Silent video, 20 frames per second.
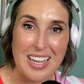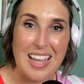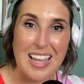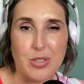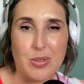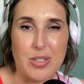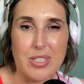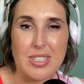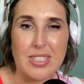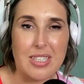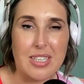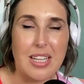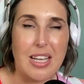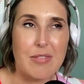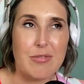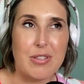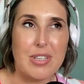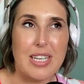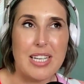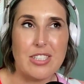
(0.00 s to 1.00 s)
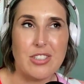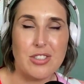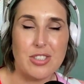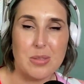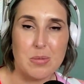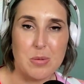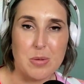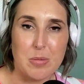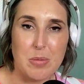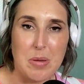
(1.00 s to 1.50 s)
You can still have
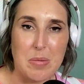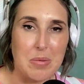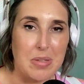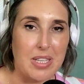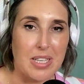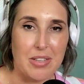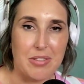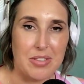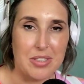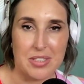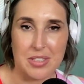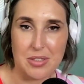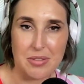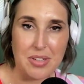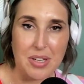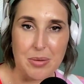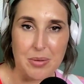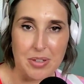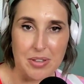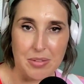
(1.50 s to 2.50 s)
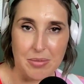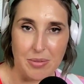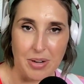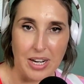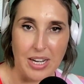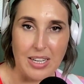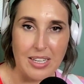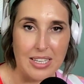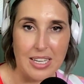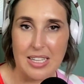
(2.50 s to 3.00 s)
relationships with people that you disagree with,
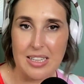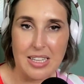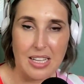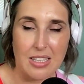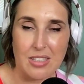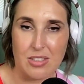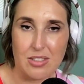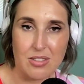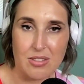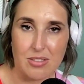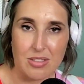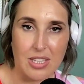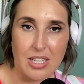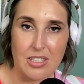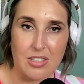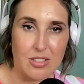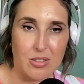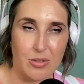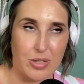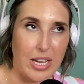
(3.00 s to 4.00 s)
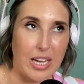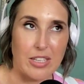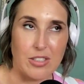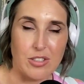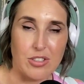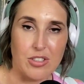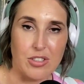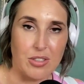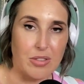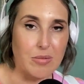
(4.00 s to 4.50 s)
right? Like that's okay
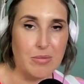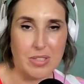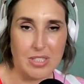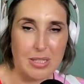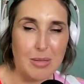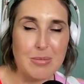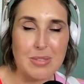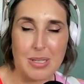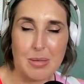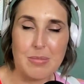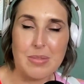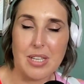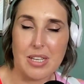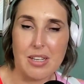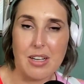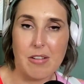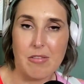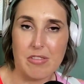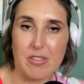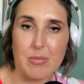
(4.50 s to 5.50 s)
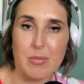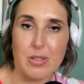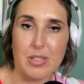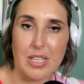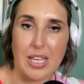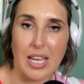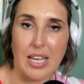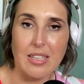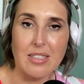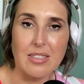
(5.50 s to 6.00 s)
to do. Sometimes uncomfortable,
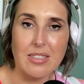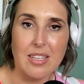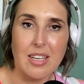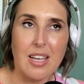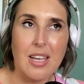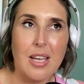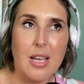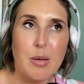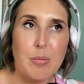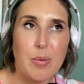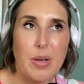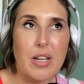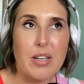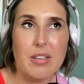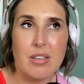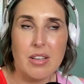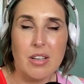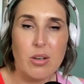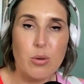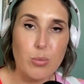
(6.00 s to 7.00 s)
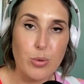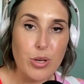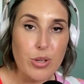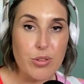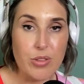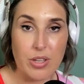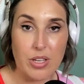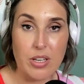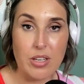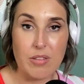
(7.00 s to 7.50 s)
yes, but
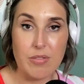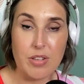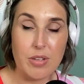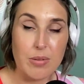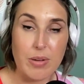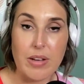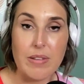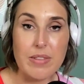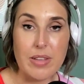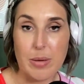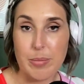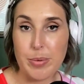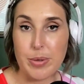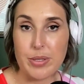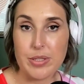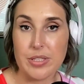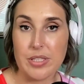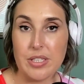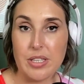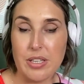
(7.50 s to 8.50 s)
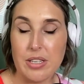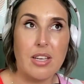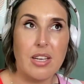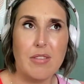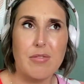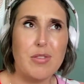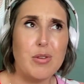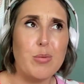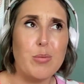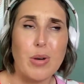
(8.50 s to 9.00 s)
worth it if you love that person and
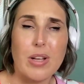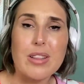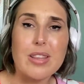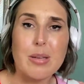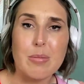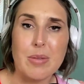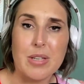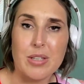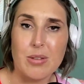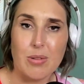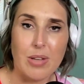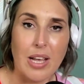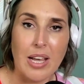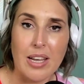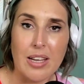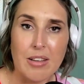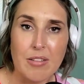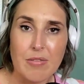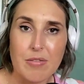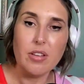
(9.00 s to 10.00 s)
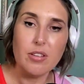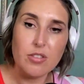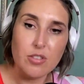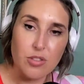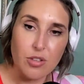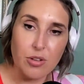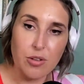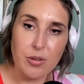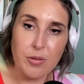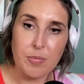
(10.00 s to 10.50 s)
if you want them in your life.
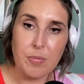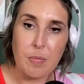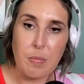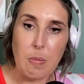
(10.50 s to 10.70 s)
So